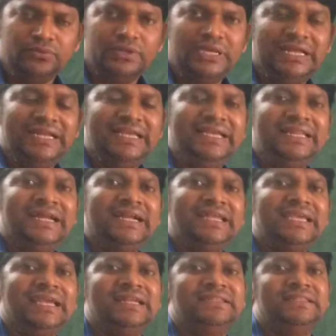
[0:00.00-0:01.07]

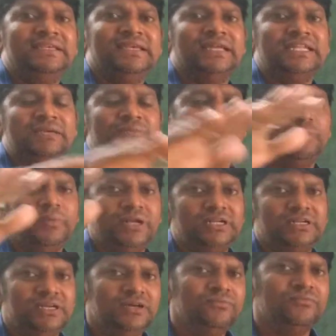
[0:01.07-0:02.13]
eradicate the
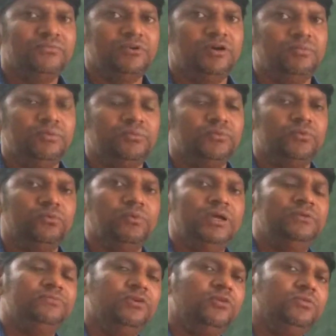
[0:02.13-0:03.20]
unemployment problem, to
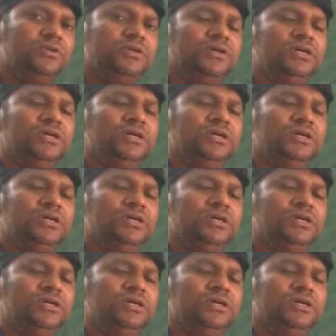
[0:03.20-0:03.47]
wipe out